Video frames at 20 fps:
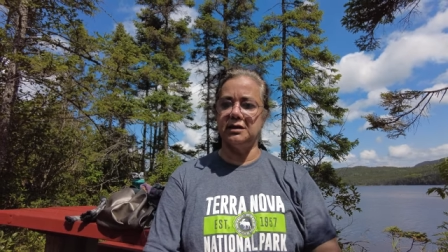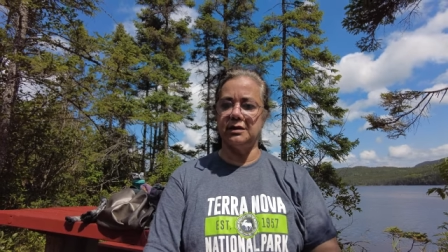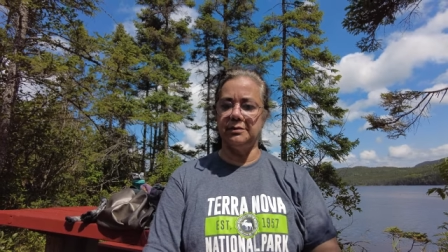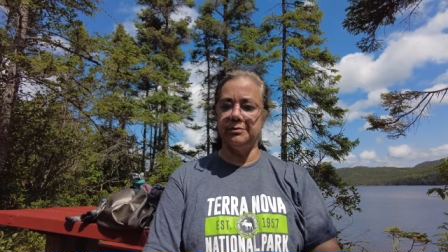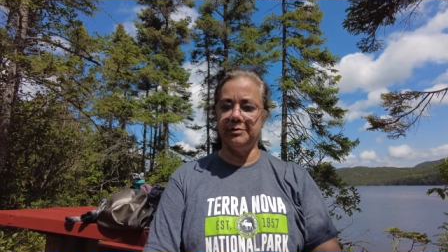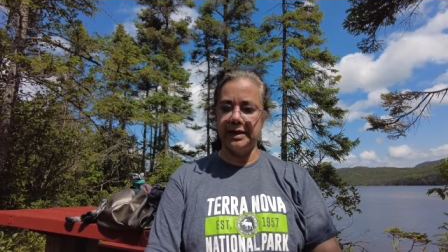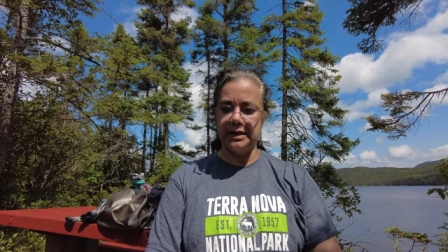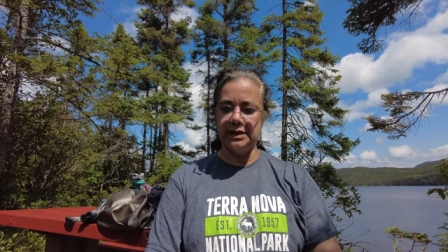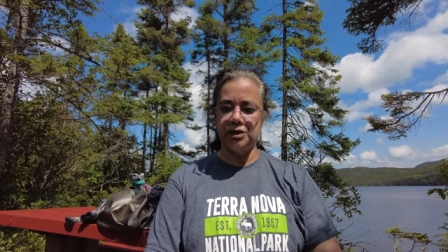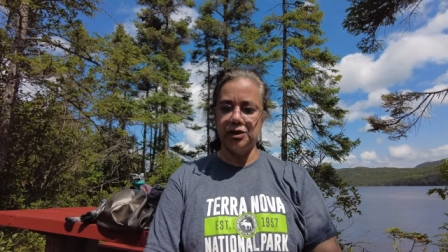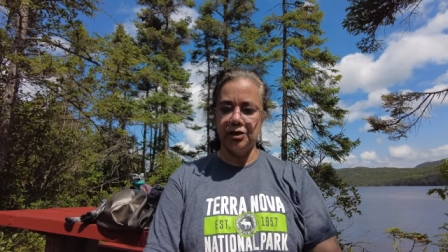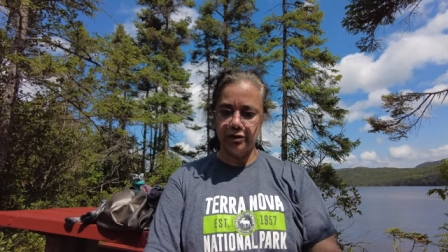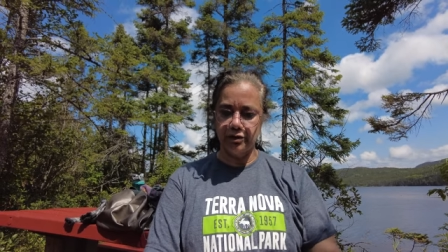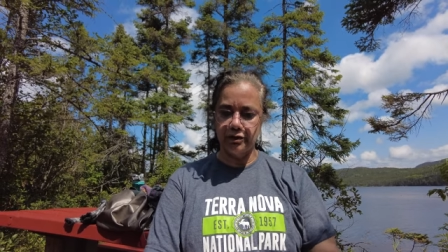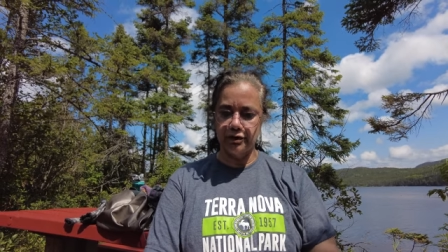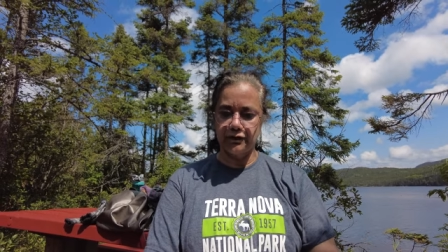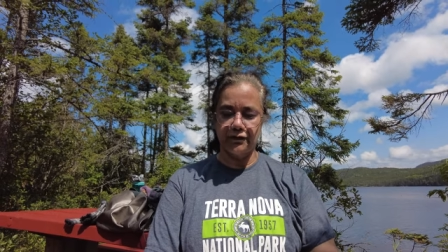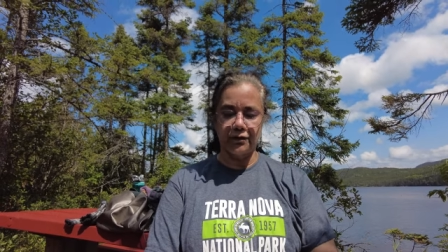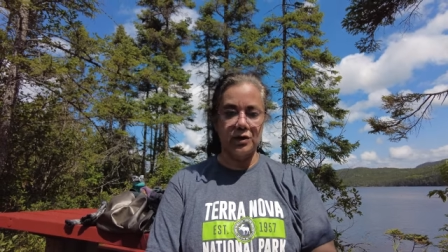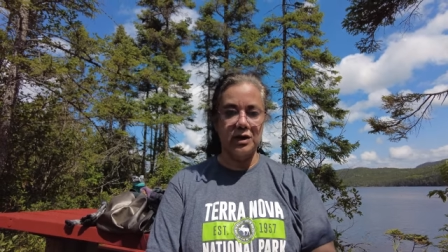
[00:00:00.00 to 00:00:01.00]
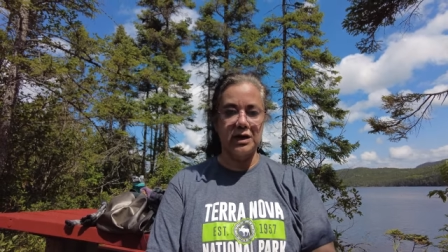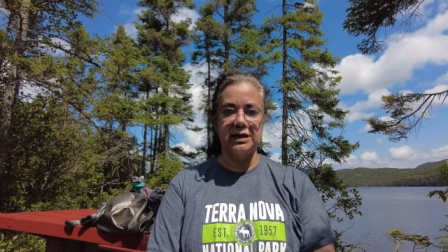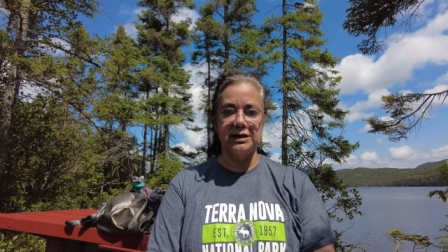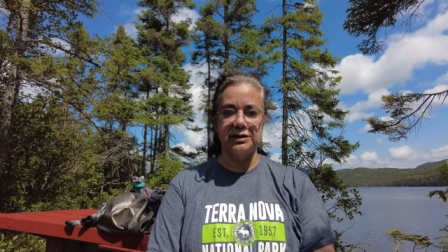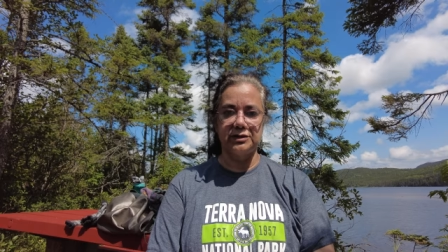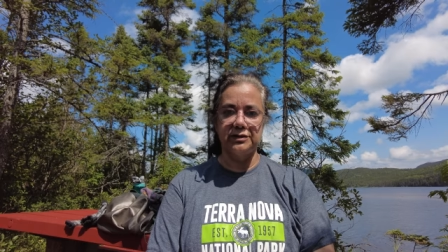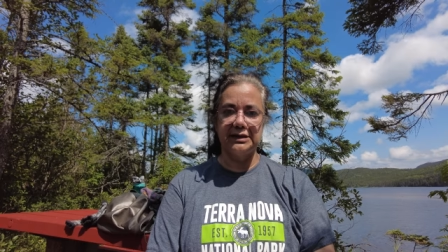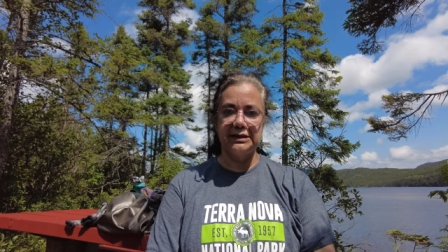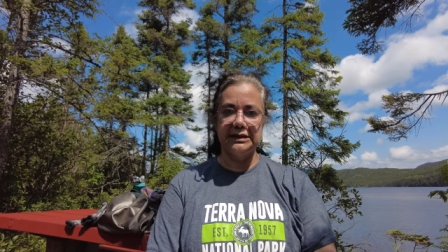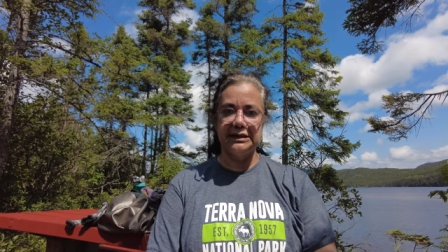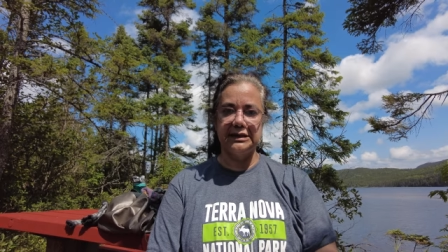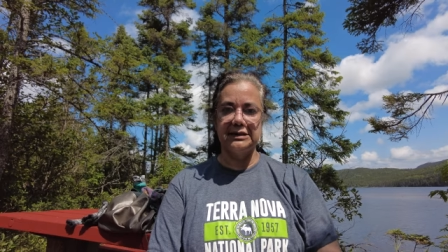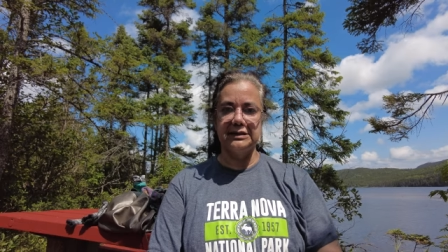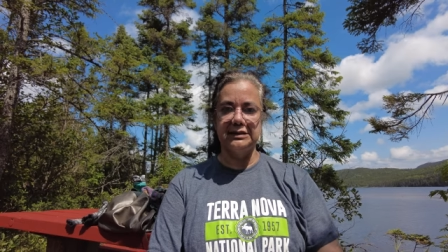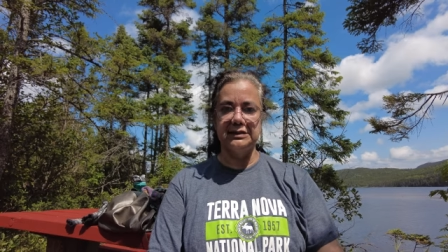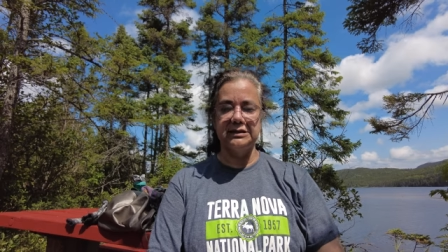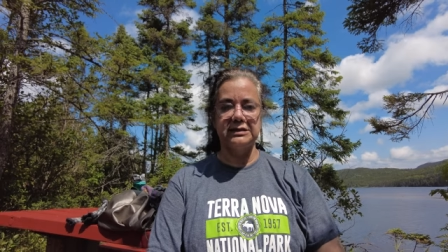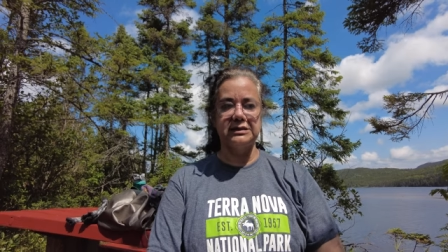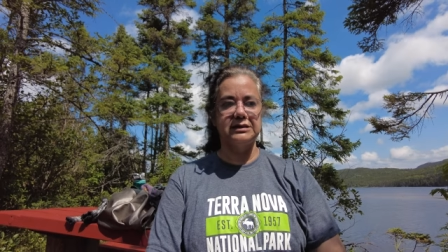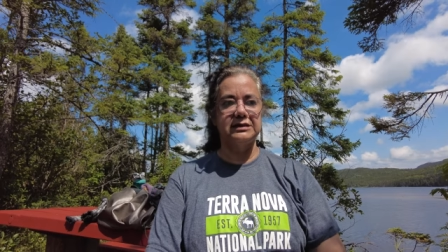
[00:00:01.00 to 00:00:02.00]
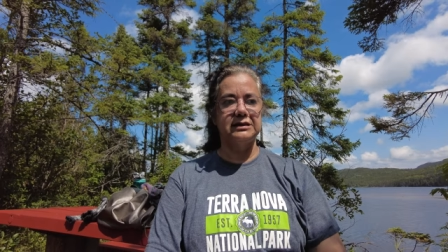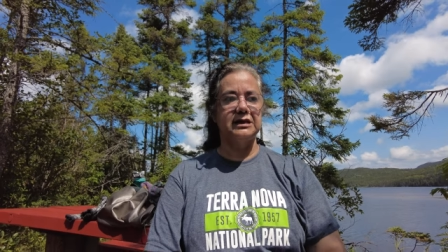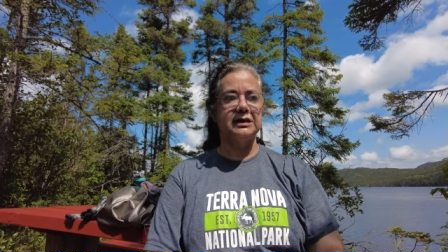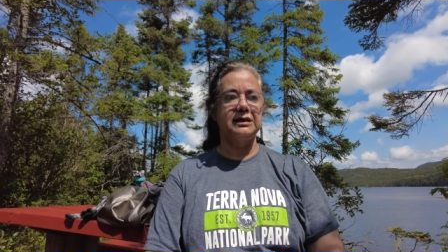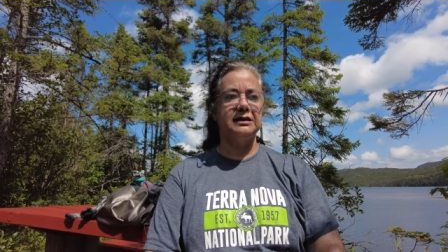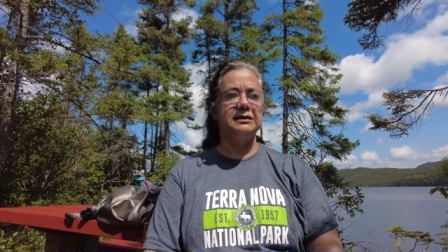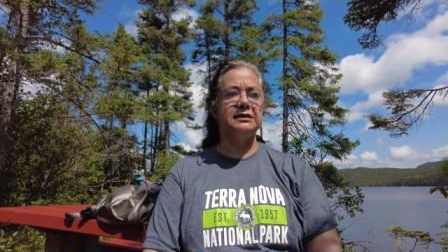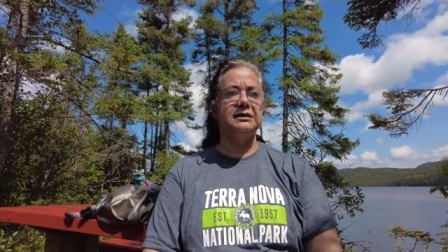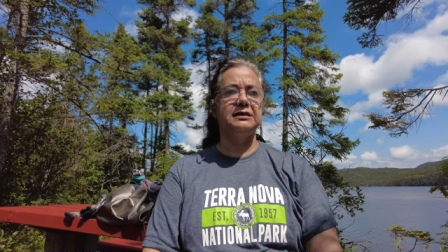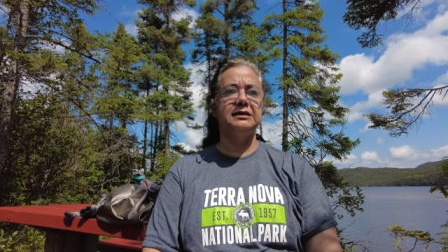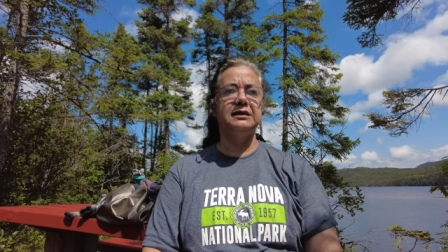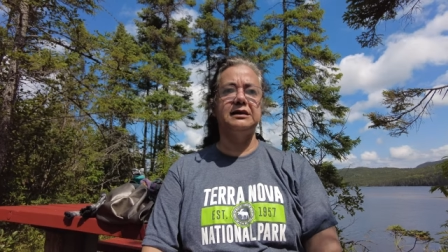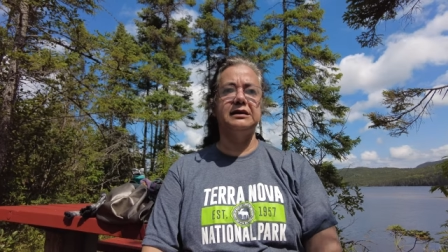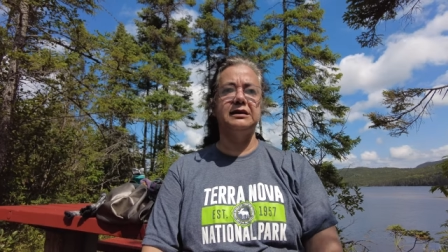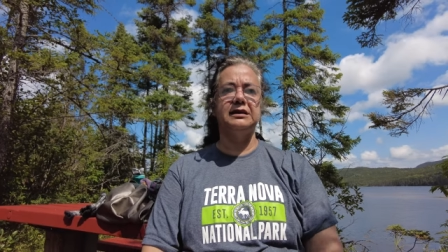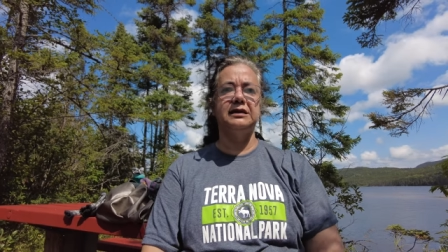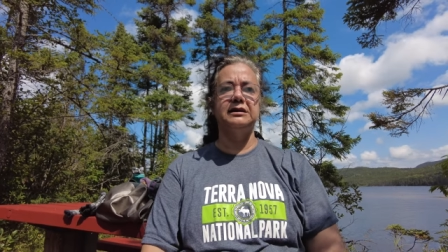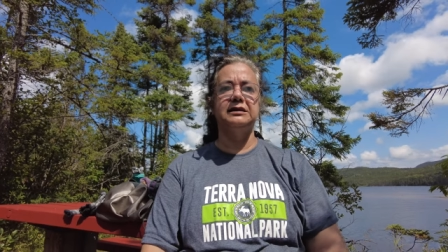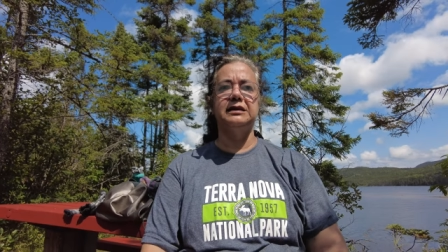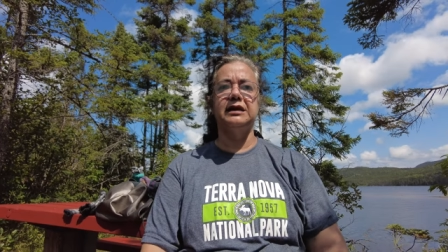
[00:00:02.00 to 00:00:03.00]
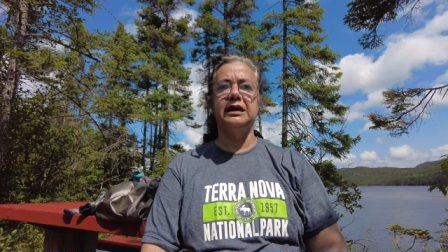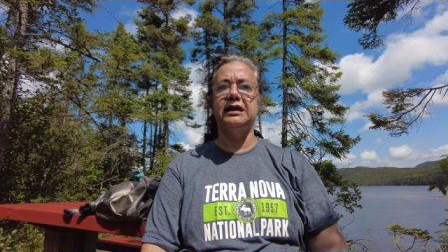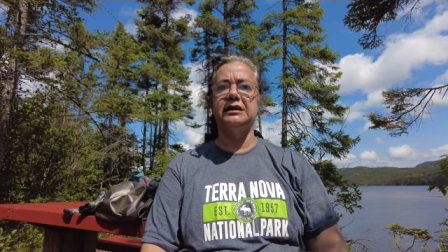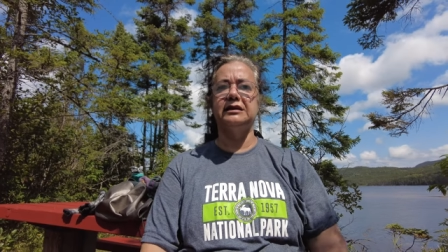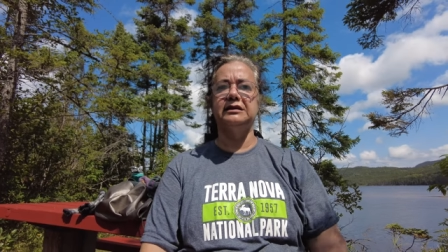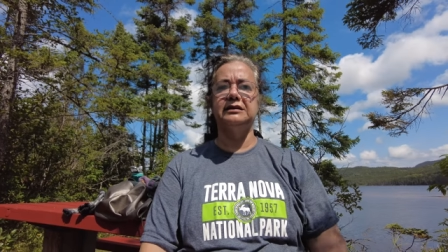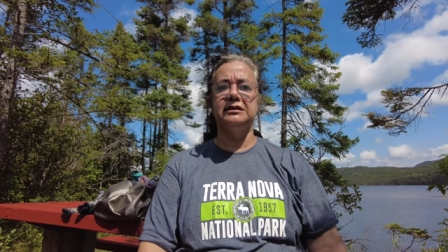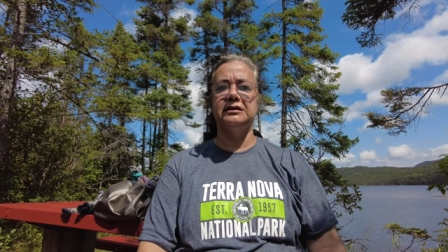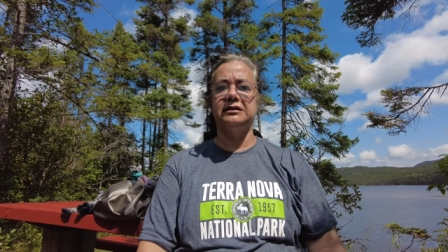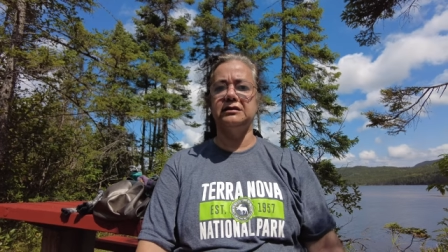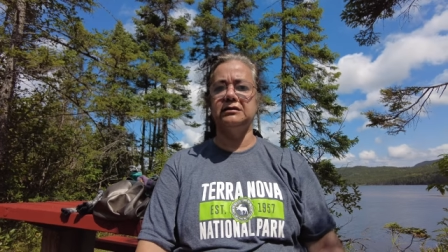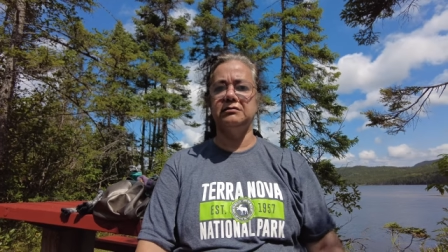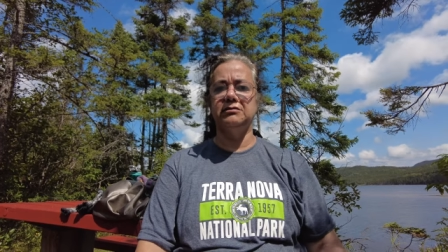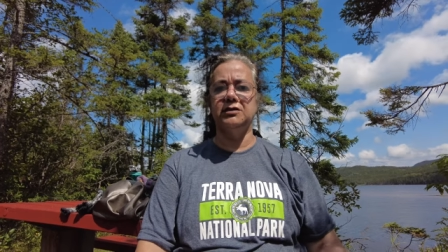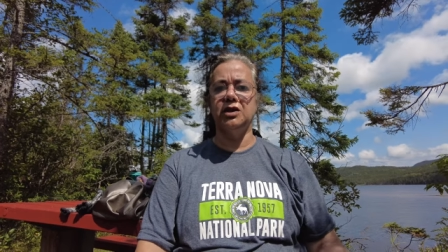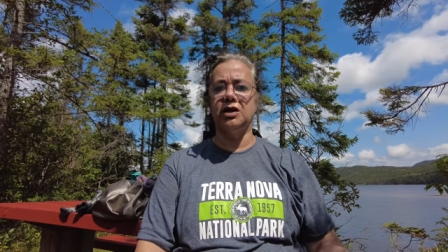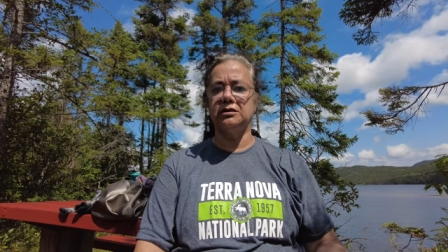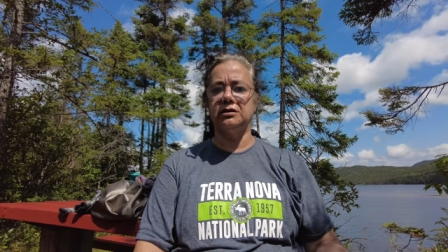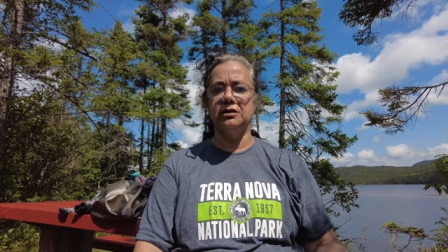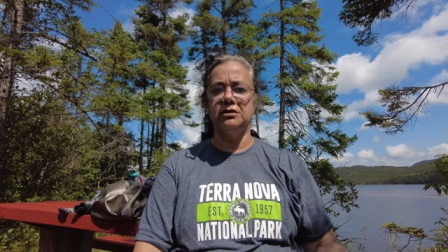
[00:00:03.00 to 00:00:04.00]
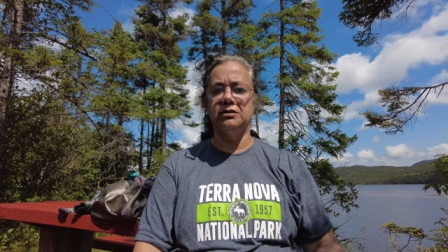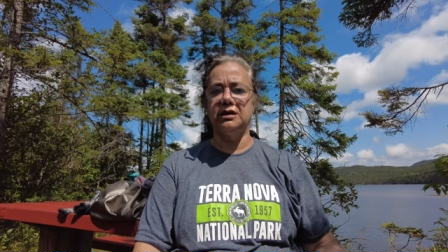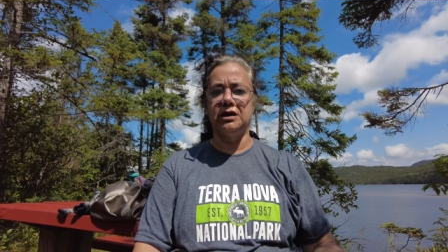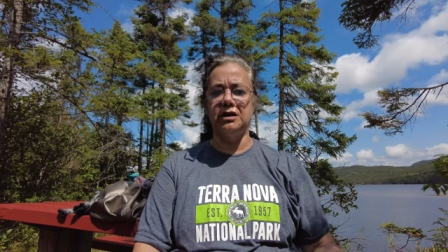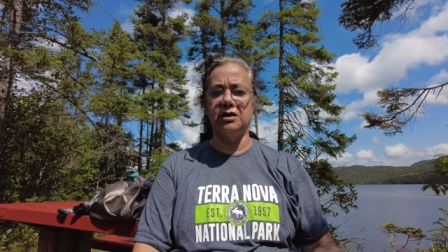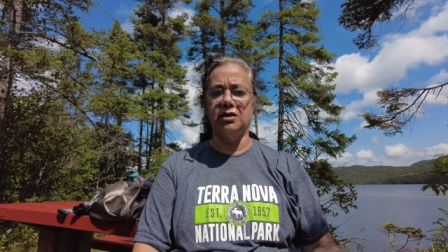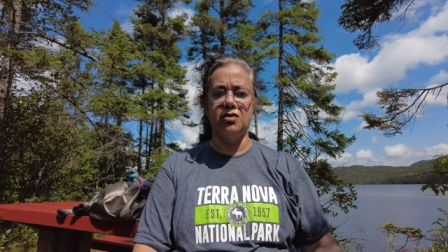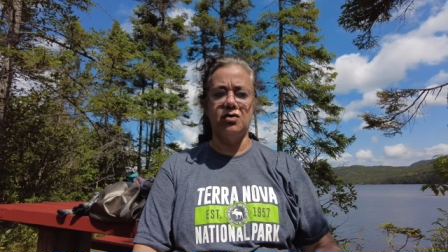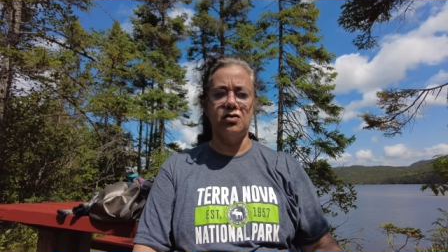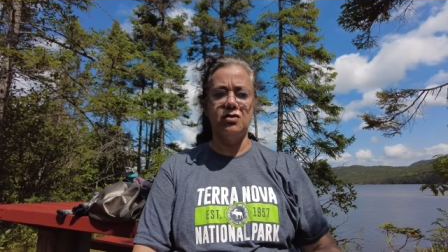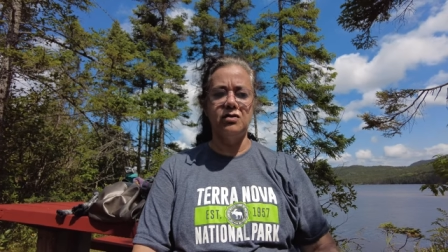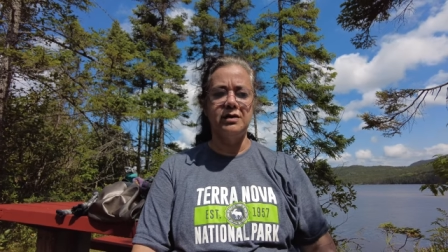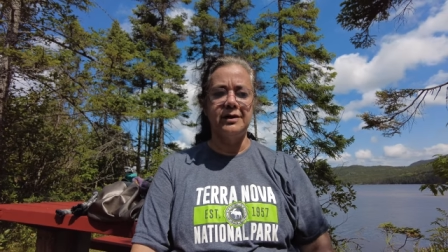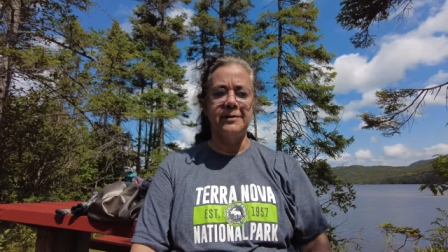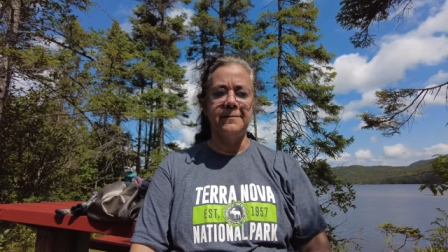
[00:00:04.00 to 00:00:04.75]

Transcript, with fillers: being used for a hundred years. I think it ended not long ago.